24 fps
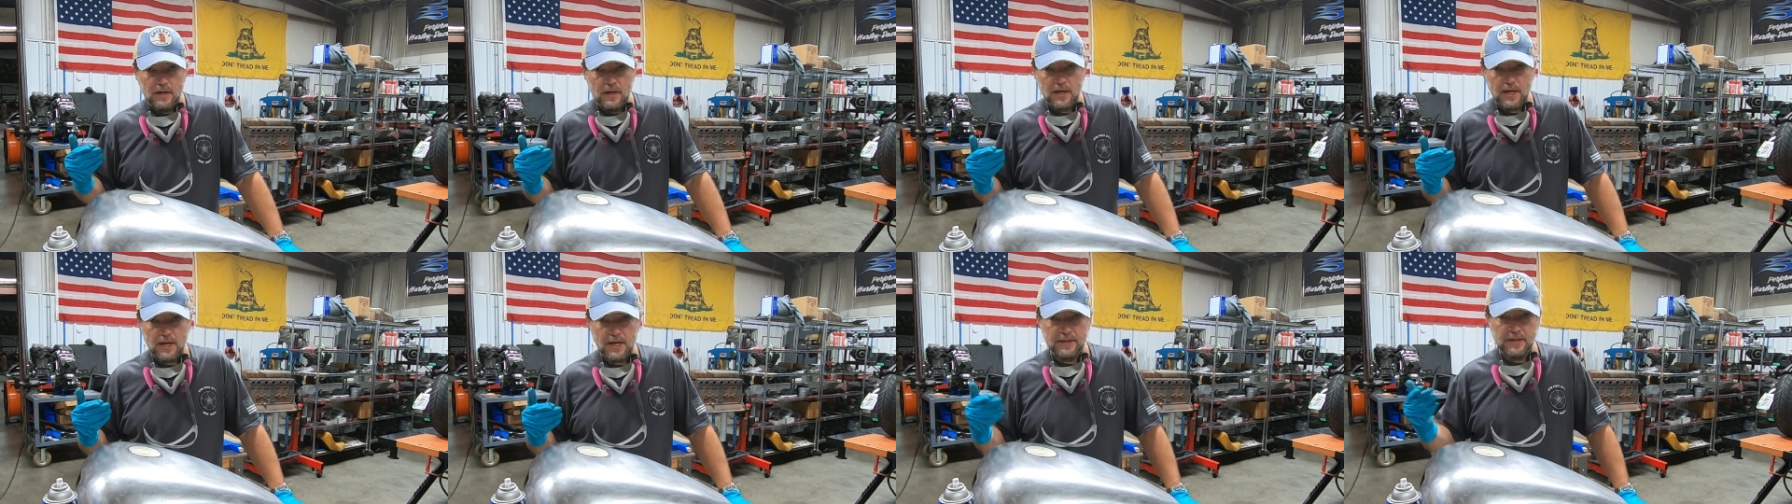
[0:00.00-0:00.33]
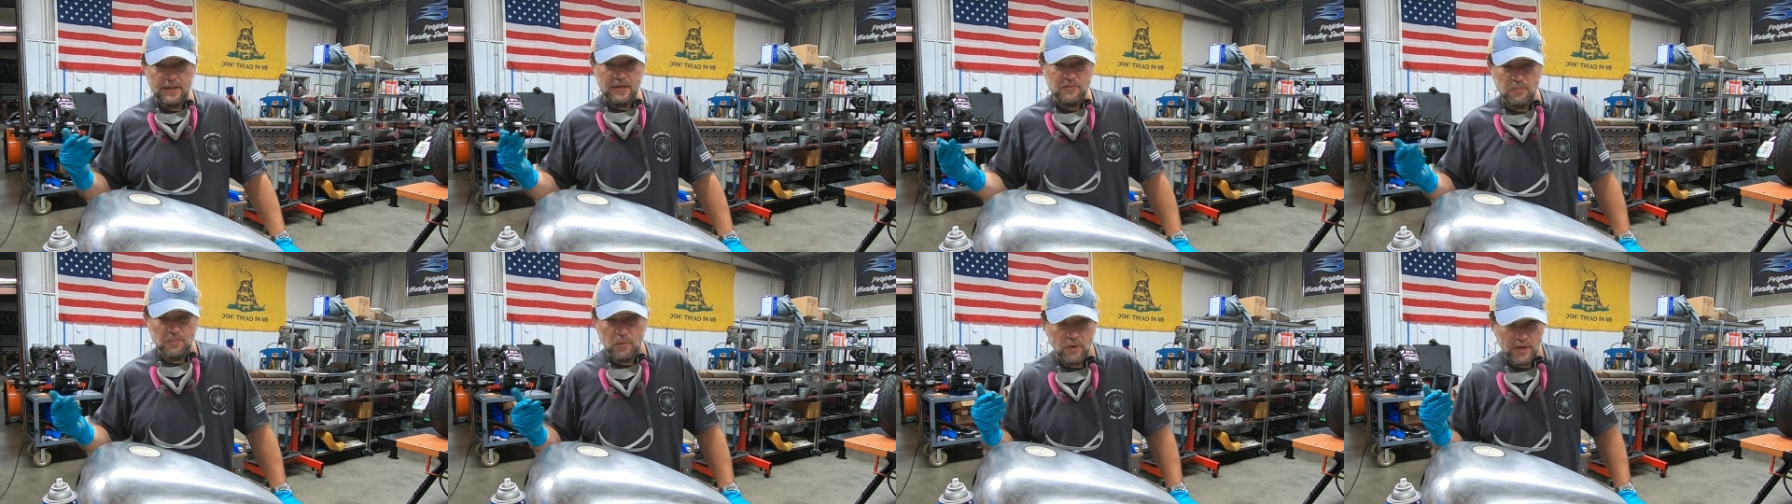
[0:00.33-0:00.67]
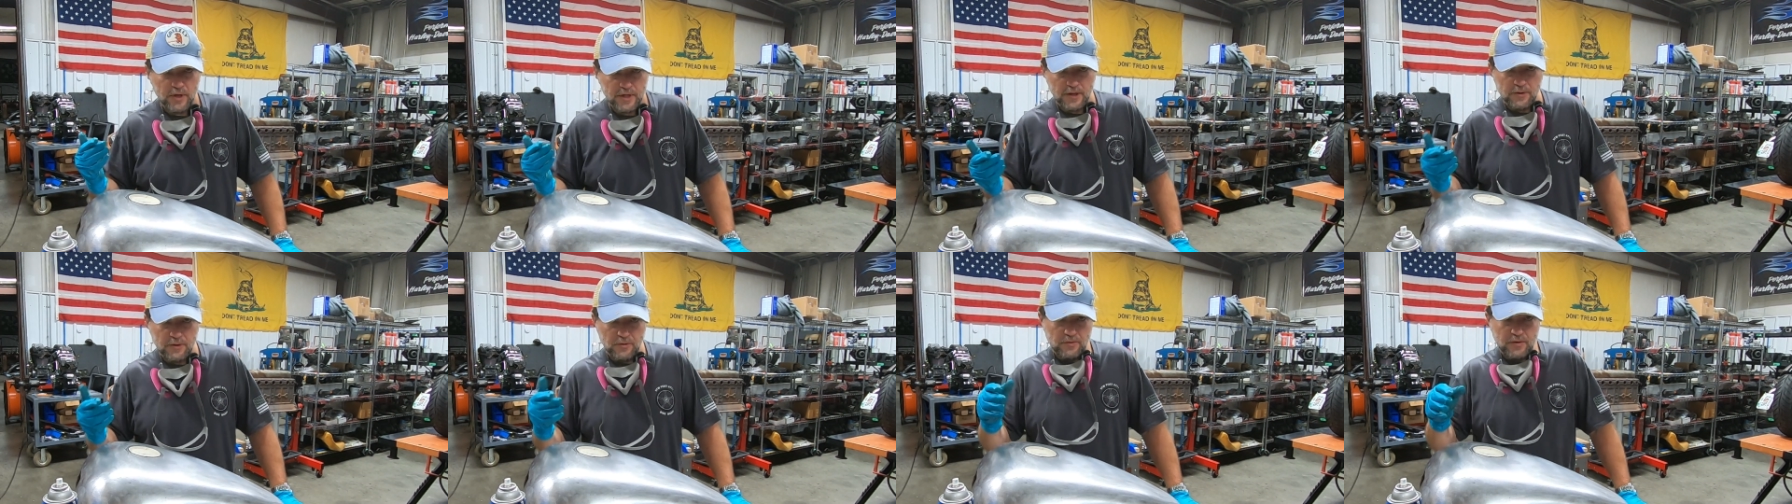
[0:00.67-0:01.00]
At this
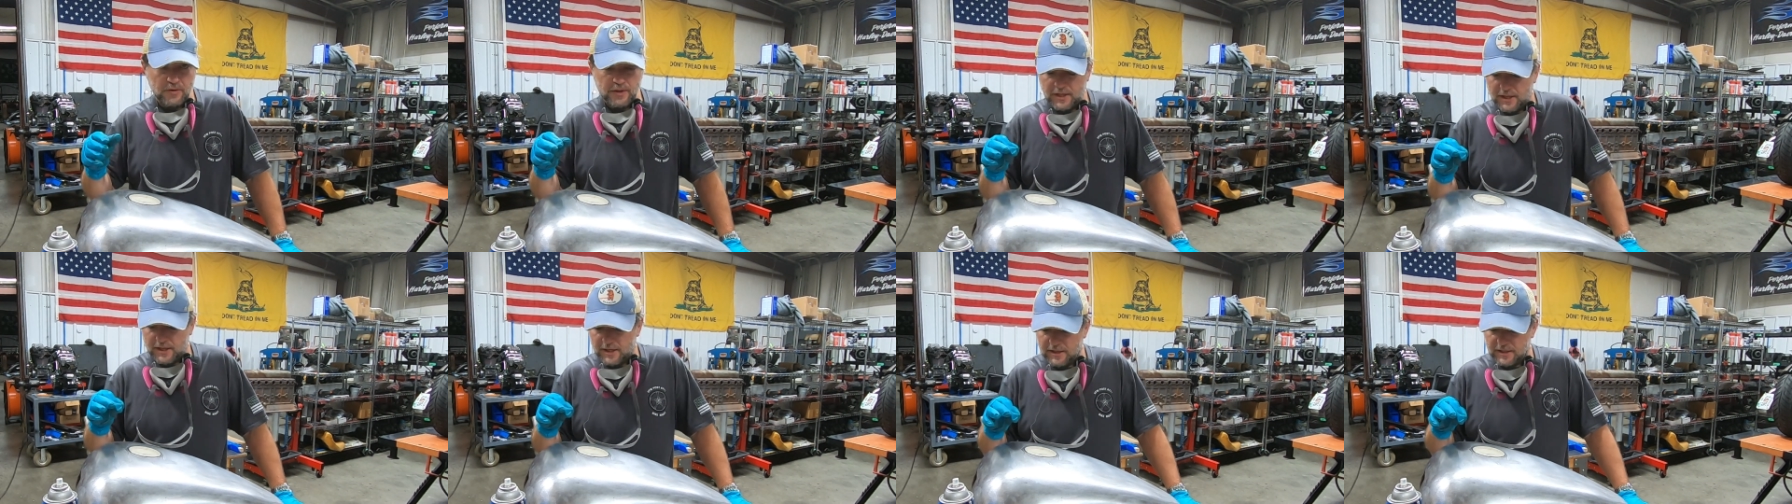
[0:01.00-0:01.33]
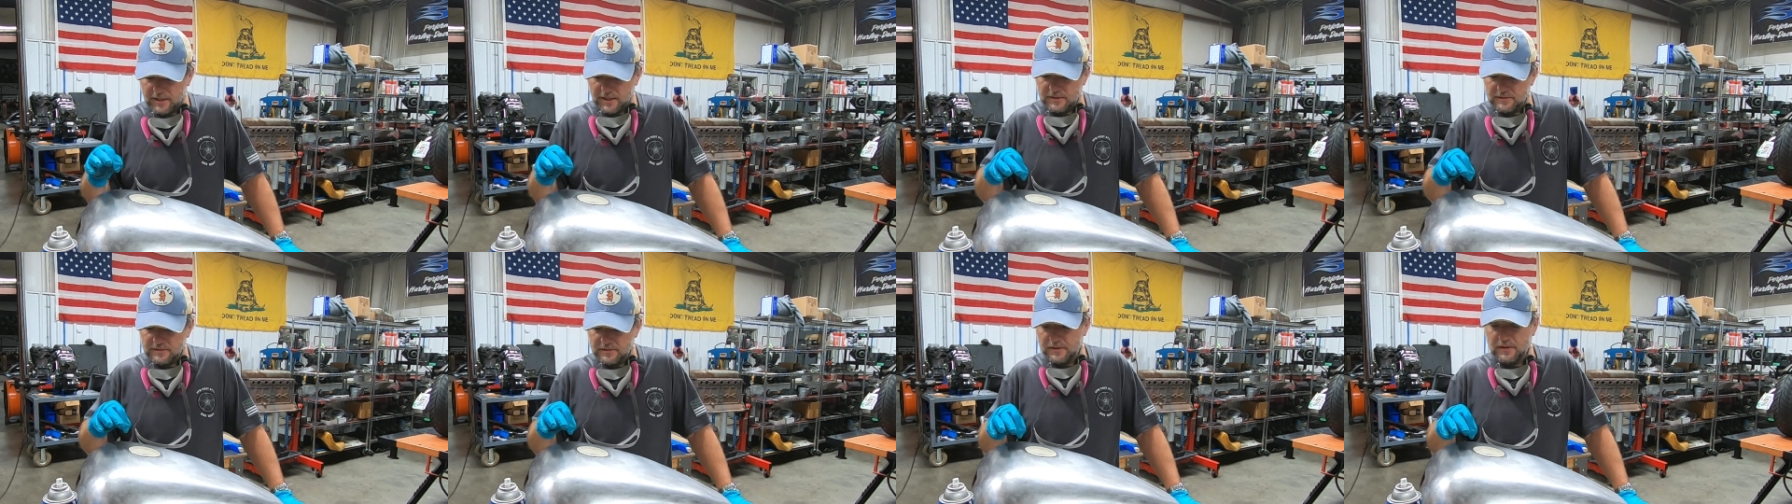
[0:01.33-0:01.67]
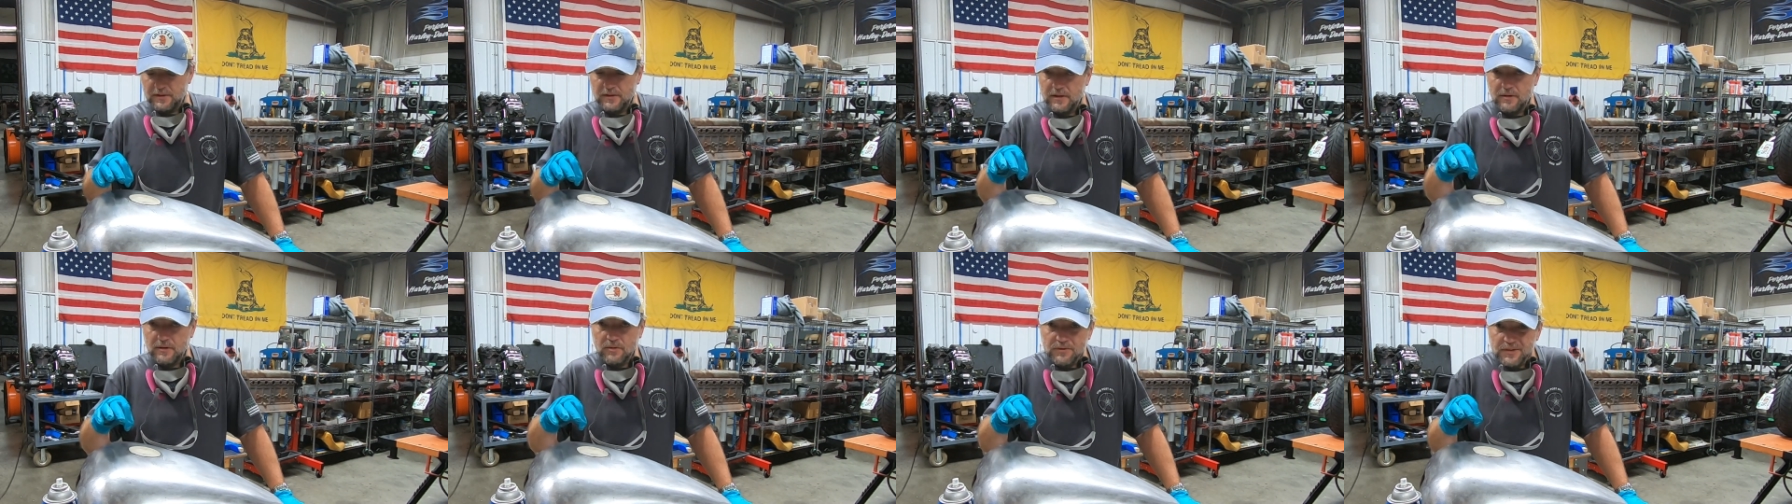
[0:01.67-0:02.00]
point, other than getting into the
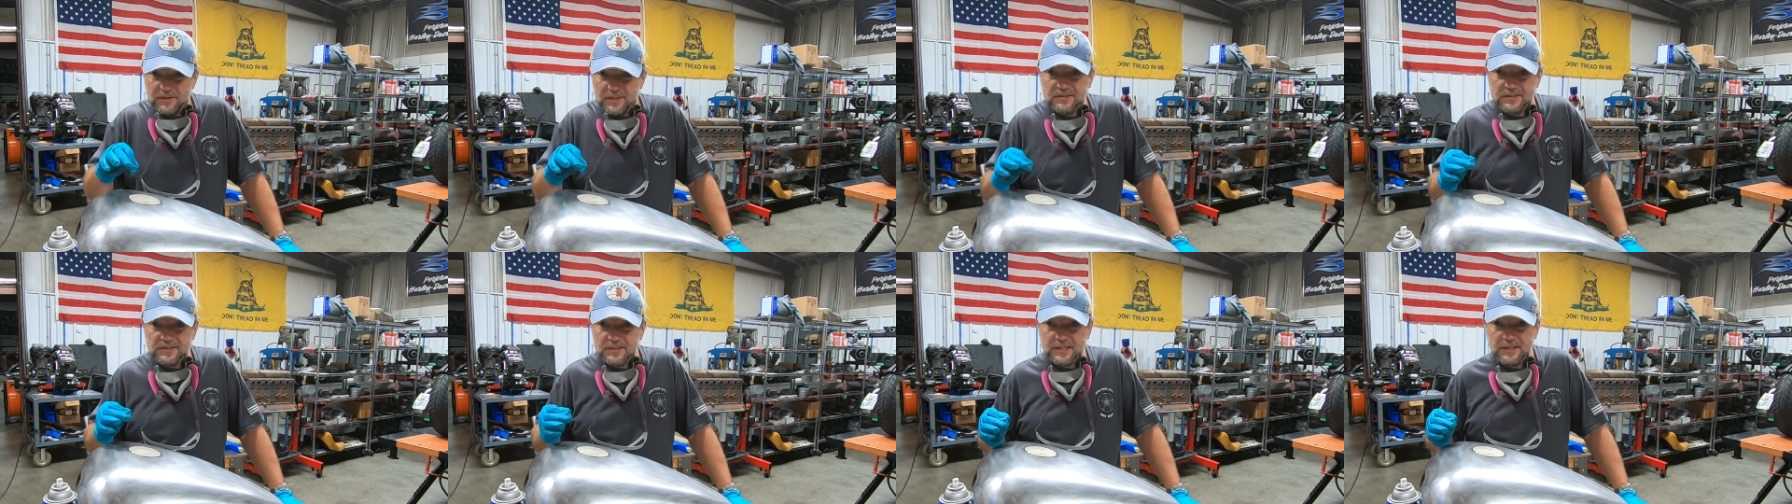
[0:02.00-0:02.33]
little nooks